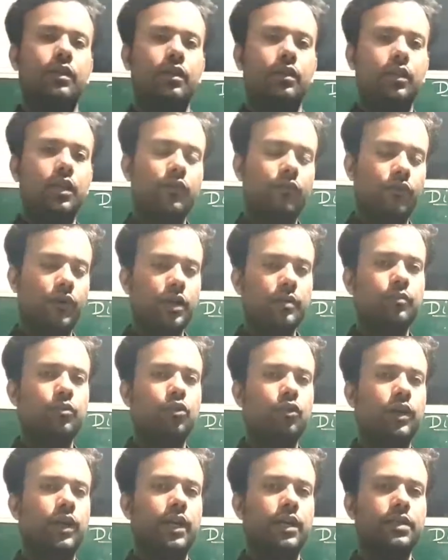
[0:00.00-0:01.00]
there's one
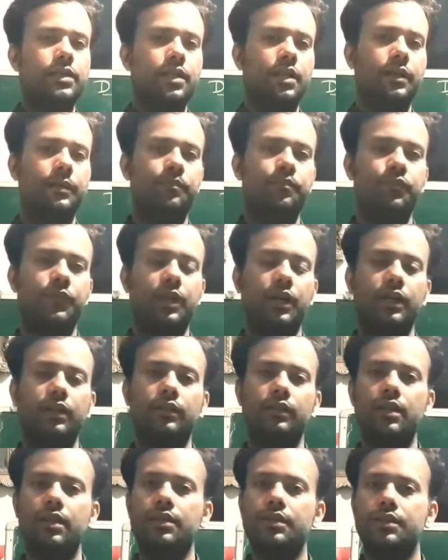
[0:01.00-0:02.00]
more case
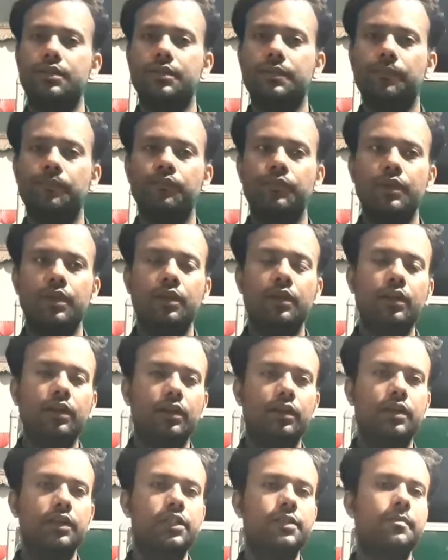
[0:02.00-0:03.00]
in this
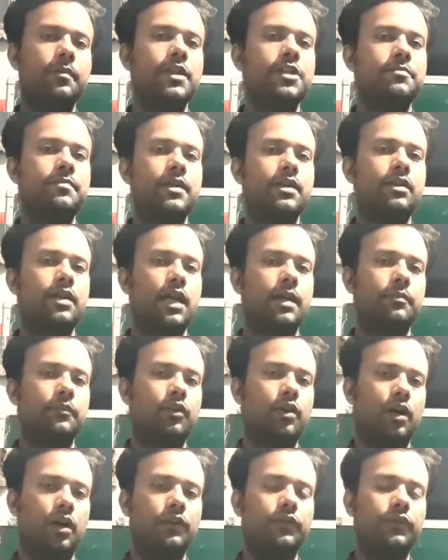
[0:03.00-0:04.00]
displacement time
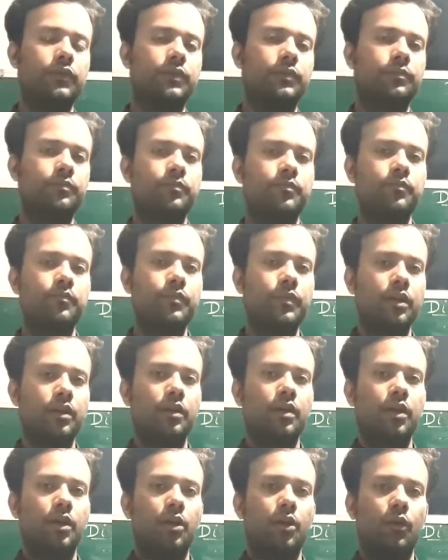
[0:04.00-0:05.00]
graph.
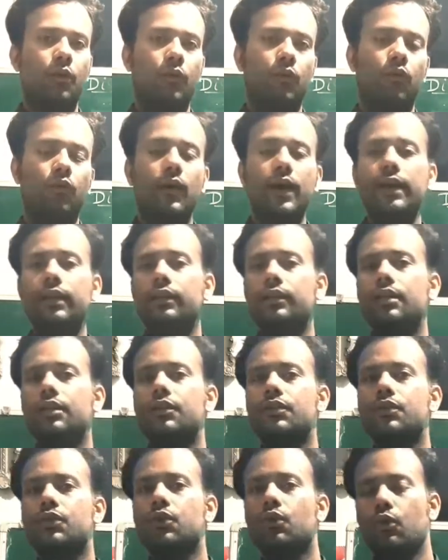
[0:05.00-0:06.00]
When the
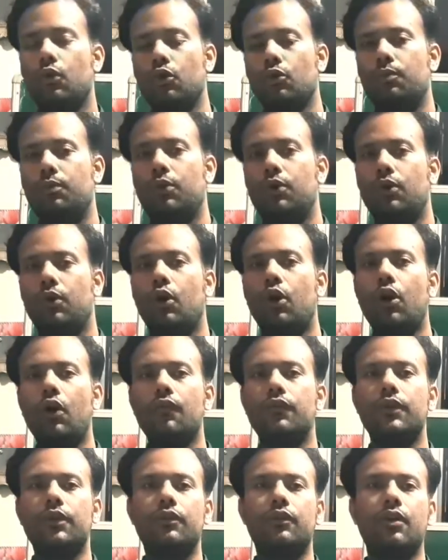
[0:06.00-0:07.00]
slope
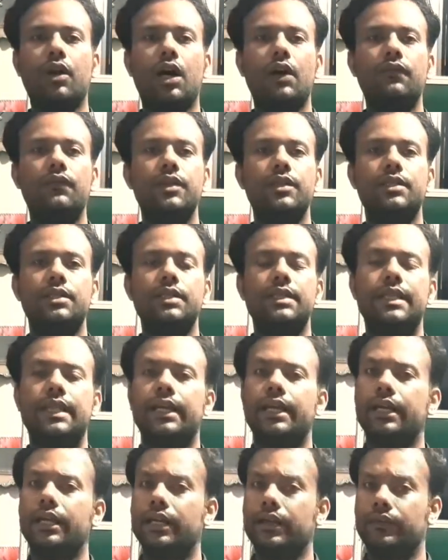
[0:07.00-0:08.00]
of the graph is
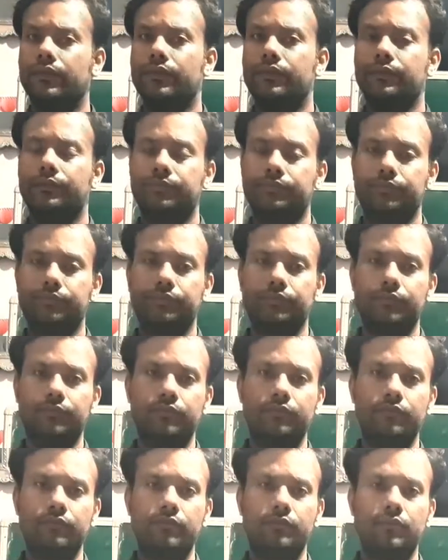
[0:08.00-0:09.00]
negative,
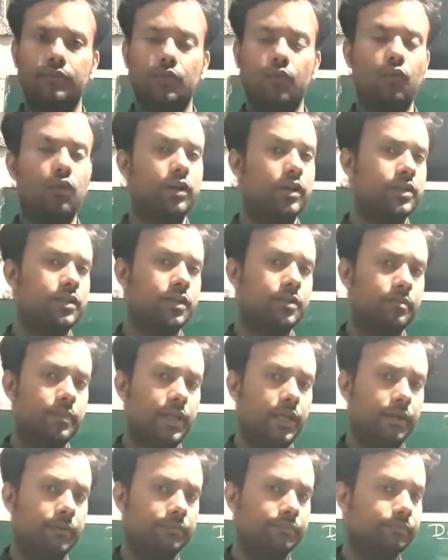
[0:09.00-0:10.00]
what does it
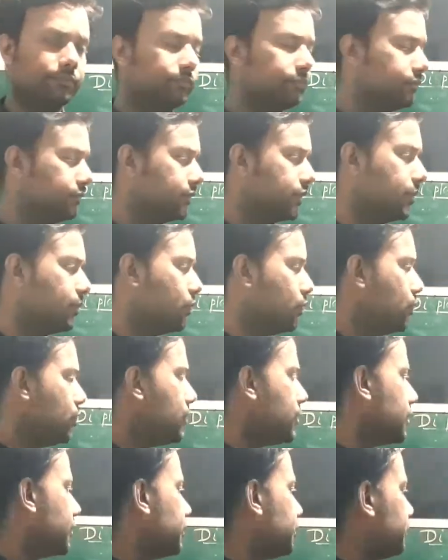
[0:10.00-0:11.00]
mean? Suppose